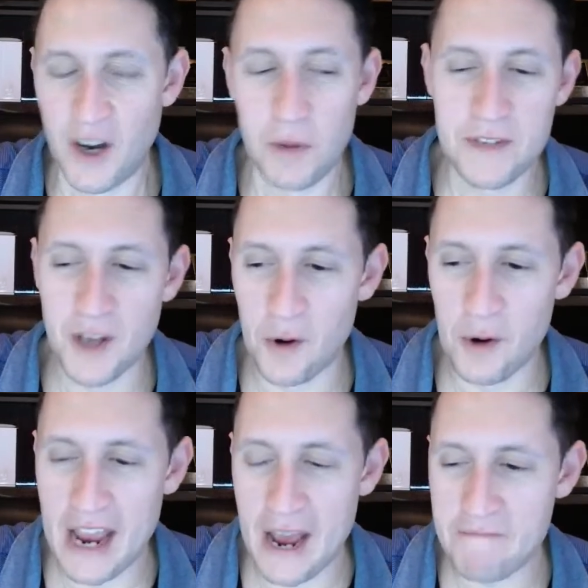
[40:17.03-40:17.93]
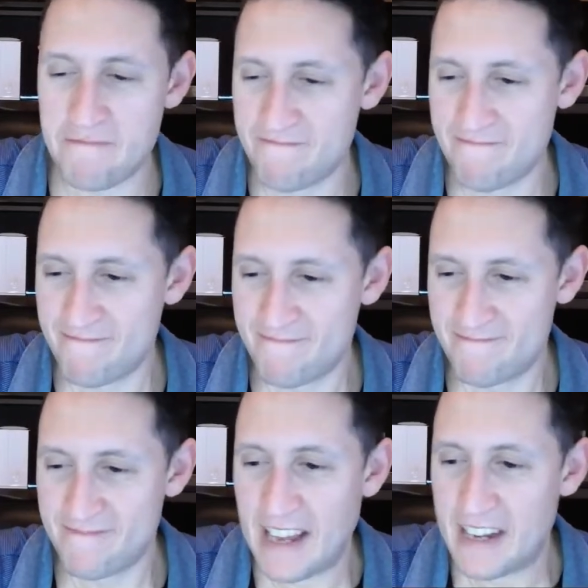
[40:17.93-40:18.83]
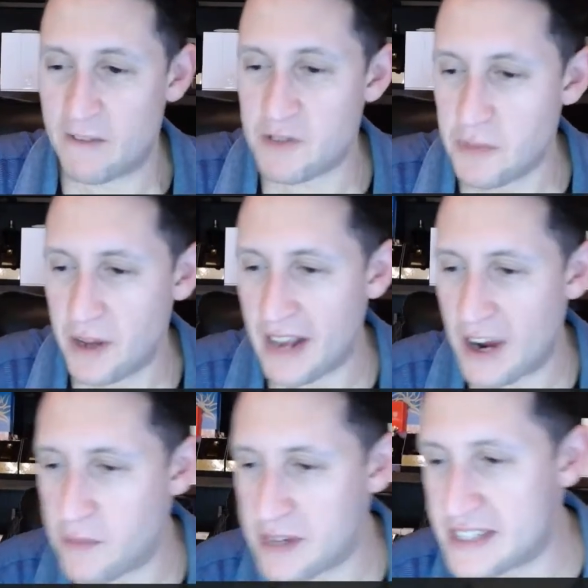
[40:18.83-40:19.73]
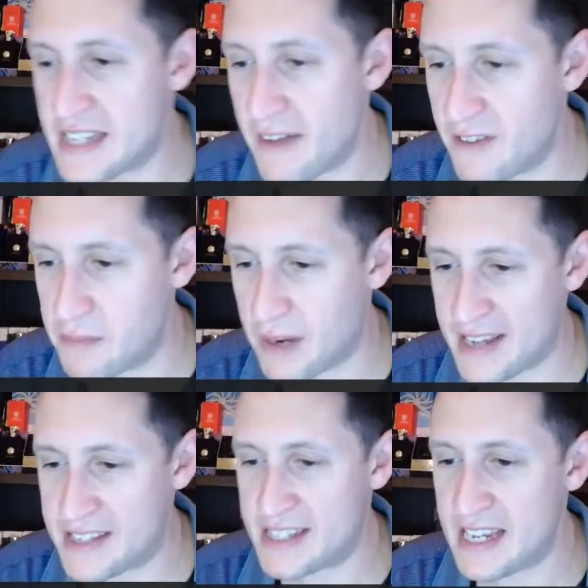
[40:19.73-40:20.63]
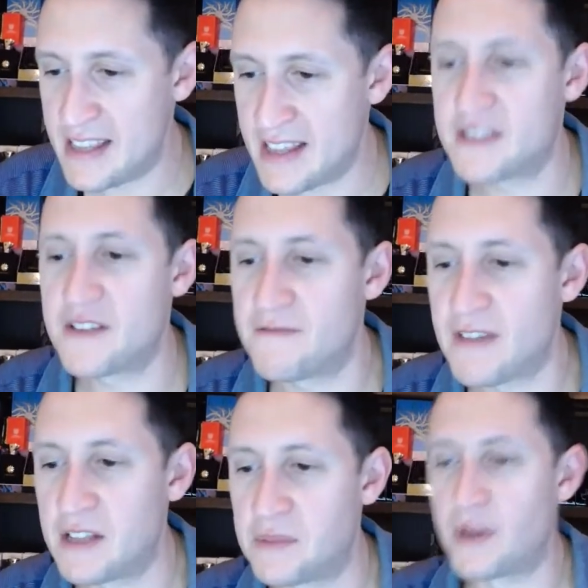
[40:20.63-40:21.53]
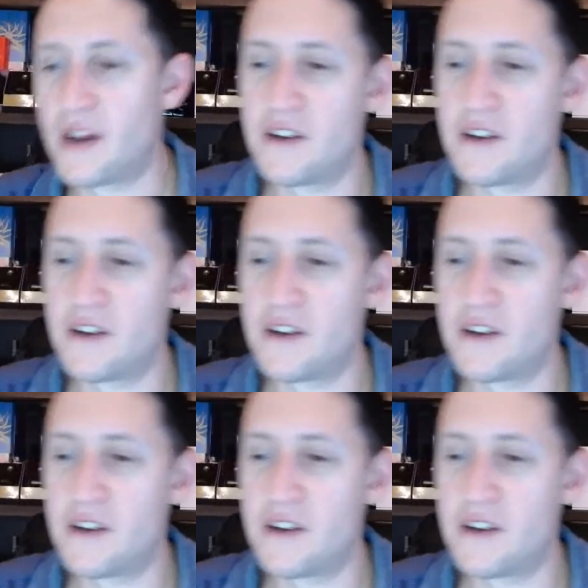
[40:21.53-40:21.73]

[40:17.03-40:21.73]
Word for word: Hope so, Ram. Never smelled Aramis Devin, but I see that's available at